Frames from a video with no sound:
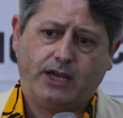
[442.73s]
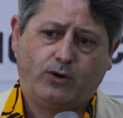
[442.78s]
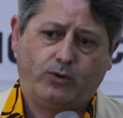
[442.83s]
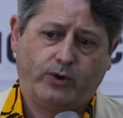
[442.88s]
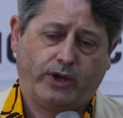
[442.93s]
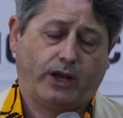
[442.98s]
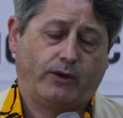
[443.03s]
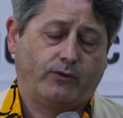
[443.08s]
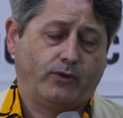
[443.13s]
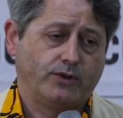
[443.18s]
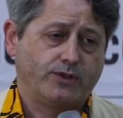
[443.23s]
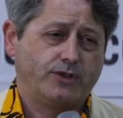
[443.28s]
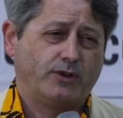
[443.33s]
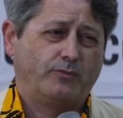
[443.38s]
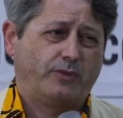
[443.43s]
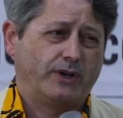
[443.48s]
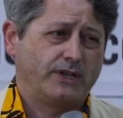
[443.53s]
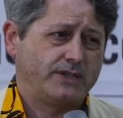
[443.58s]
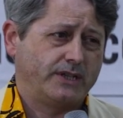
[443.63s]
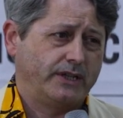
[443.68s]
we have also
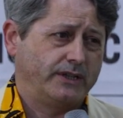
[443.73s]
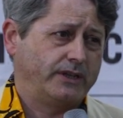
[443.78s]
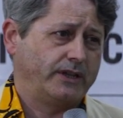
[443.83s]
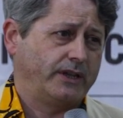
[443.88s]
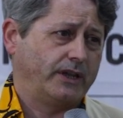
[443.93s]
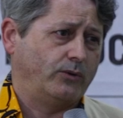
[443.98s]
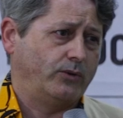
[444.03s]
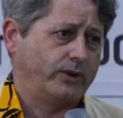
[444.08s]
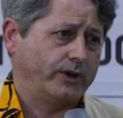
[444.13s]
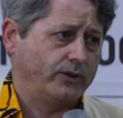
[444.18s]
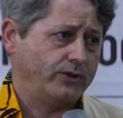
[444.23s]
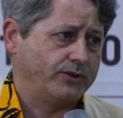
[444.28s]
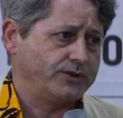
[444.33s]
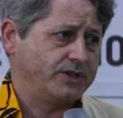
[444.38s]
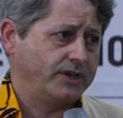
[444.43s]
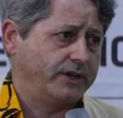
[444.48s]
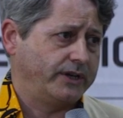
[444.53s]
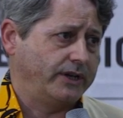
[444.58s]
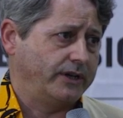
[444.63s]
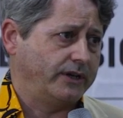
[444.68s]
presented our
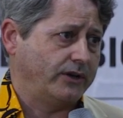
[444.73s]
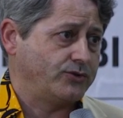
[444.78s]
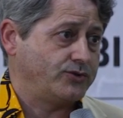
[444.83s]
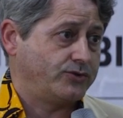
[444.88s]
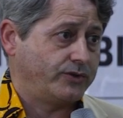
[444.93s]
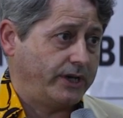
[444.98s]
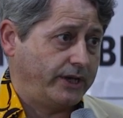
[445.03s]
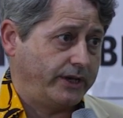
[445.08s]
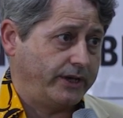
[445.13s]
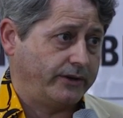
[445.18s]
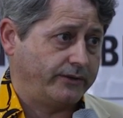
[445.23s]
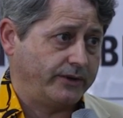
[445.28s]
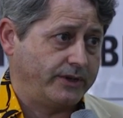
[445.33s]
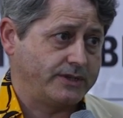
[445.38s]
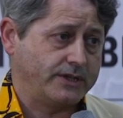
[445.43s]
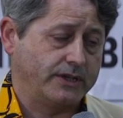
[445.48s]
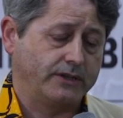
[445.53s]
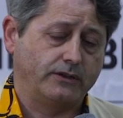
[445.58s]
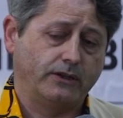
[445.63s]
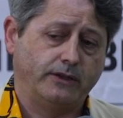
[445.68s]
dossier in Australia
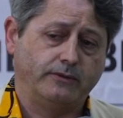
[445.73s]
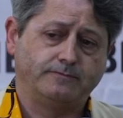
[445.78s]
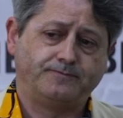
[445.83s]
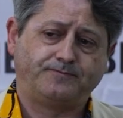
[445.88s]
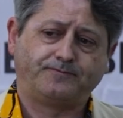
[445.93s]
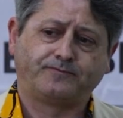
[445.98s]
recently.